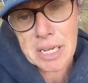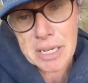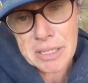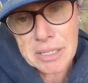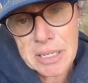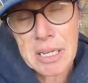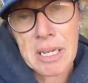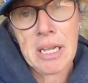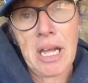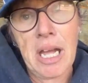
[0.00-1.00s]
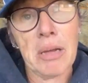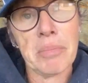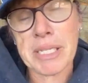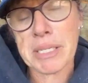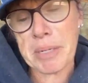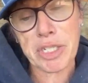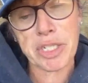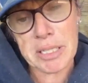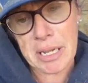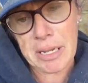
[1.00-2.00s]
done,
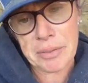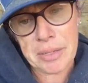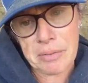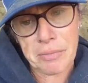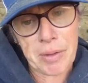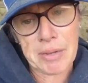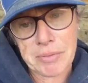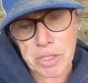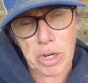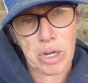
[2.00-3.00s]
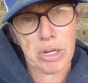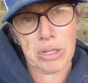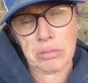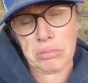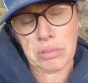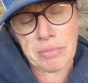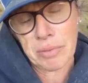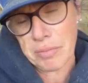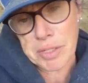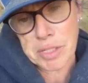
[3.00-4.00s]
especially at that 5-star
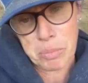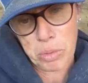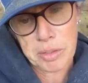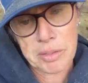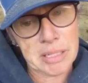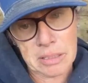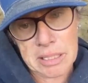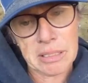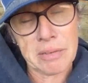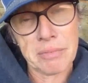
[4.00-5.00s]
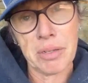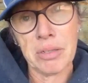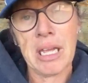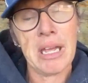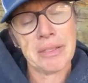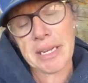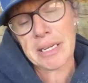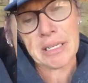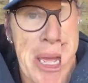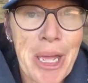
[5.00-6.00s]
level of the sport, the elite level.
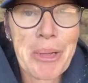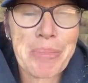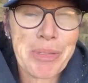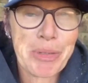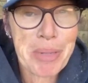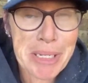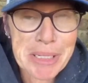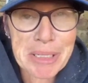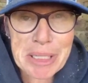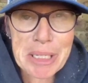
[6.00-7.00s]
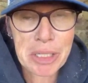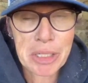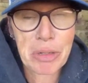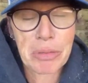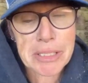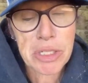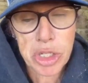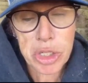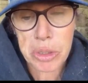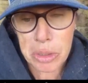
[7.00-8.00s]
So basically, listen
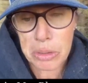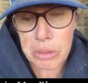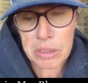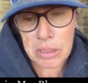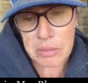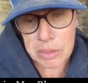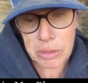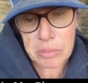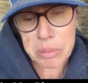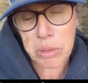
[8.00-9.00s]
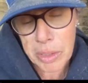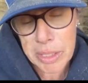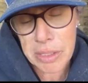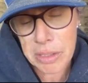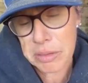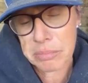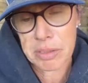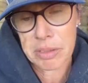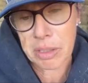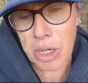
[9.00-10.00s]
to your employer,
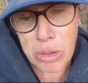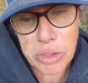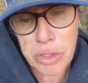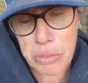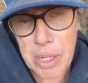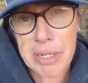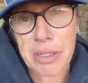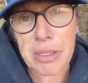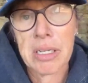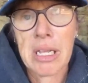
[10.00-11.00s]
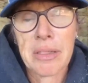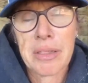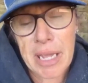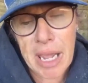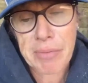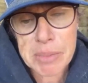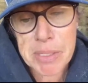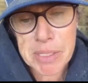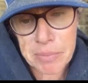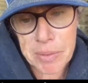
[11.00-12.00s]
the coach, rider. They have a
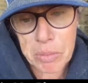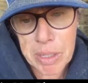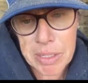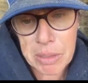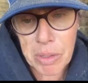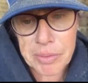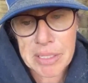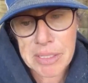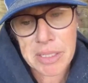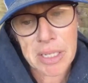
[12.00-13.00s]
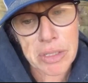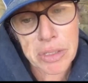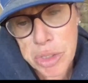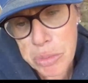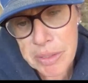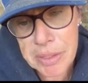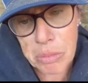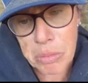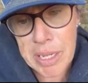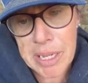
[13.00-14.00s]
specific way they want things done. Do it
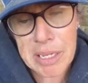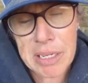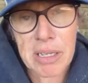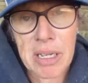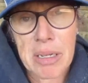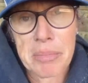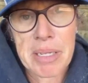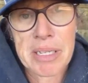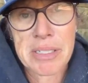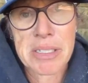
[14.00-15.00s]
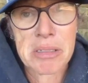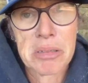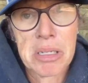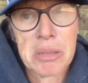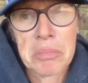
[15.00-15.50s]
their way. It's